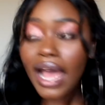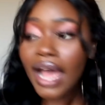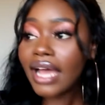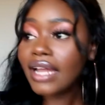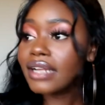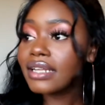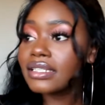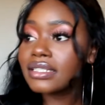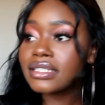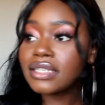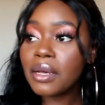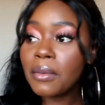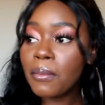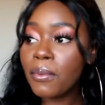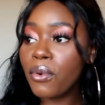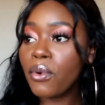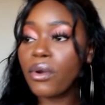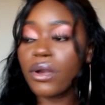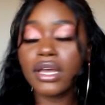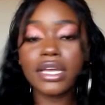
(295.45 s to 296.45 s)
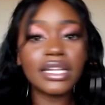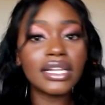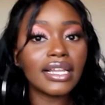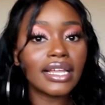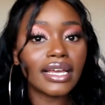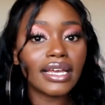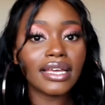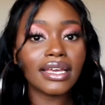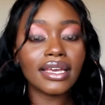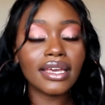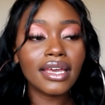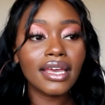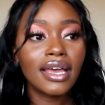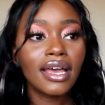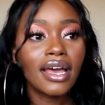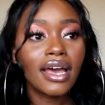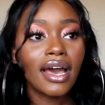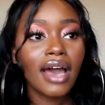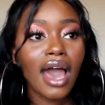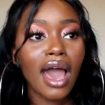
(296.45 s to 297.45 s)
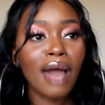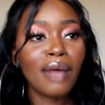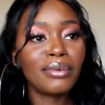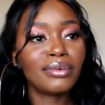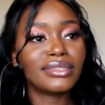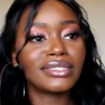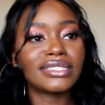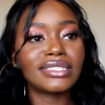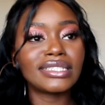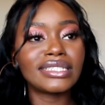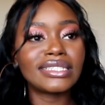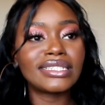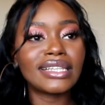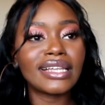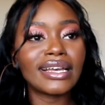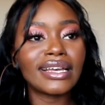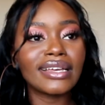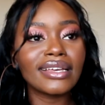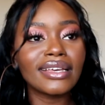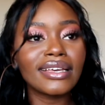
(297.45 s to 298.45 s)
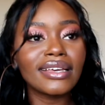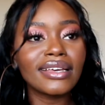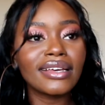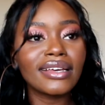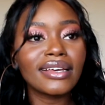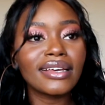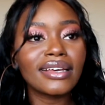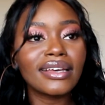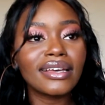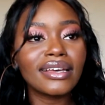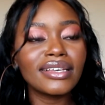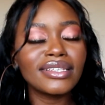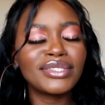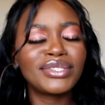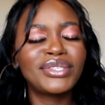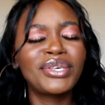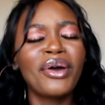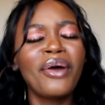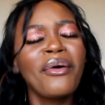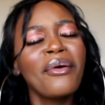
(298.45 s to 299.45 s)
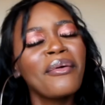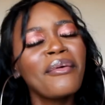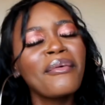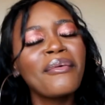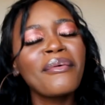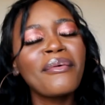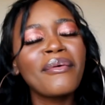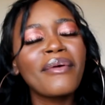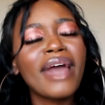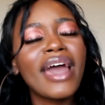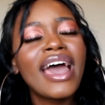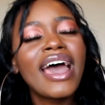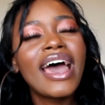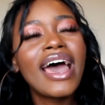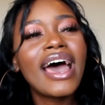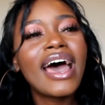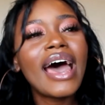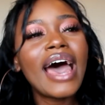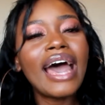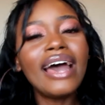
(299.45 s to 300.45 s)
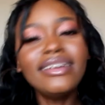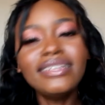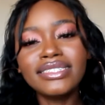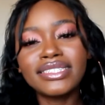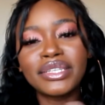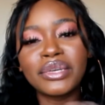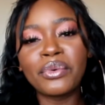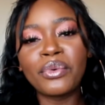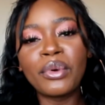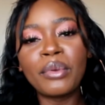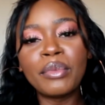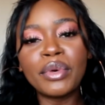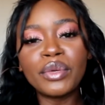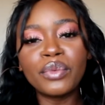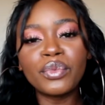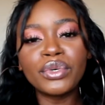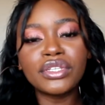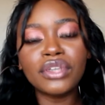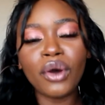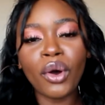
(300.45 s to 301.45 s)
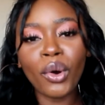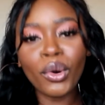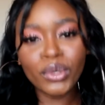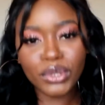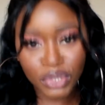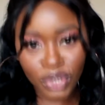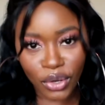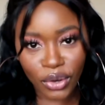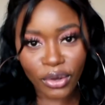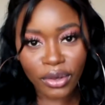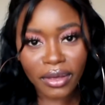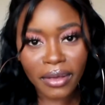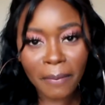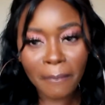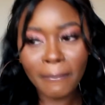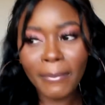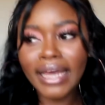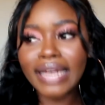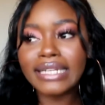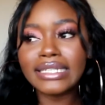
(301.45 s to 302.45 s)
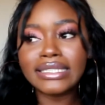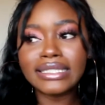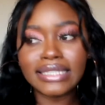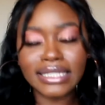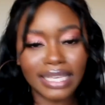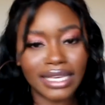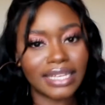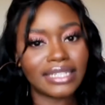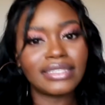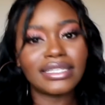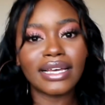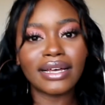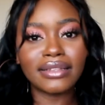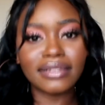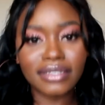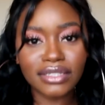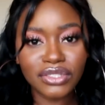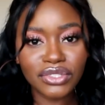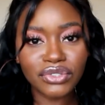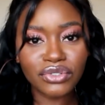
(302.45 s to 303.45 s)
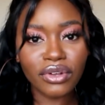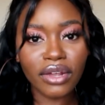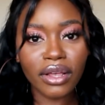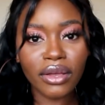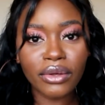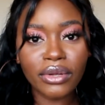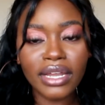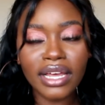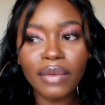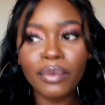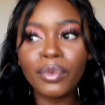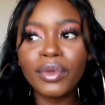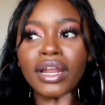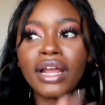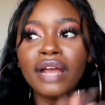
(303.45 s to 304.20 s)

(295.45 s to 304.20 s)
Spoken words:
And at some point, I was just so did the woman with the whole dog manage to get down this trail? Like, when